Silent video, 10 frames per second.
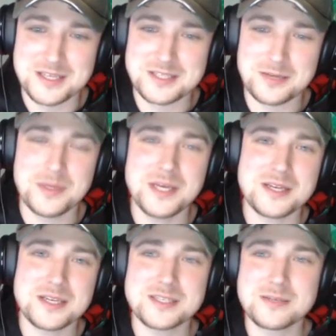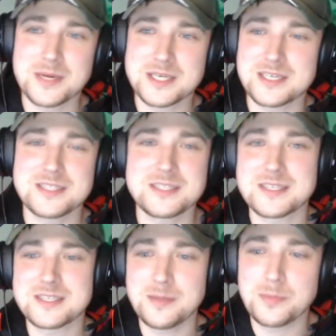to me it doesn't make sense to
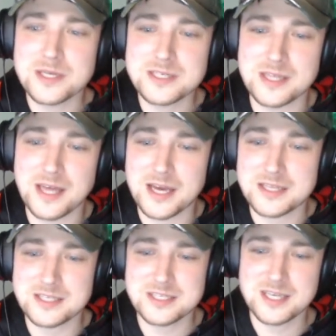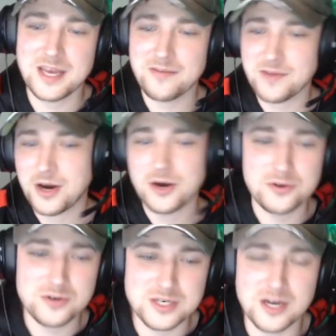dip into that to save
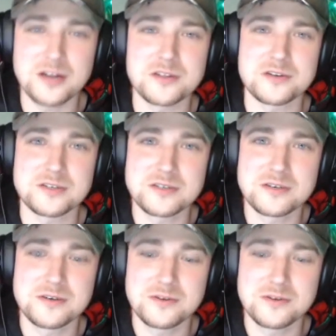$100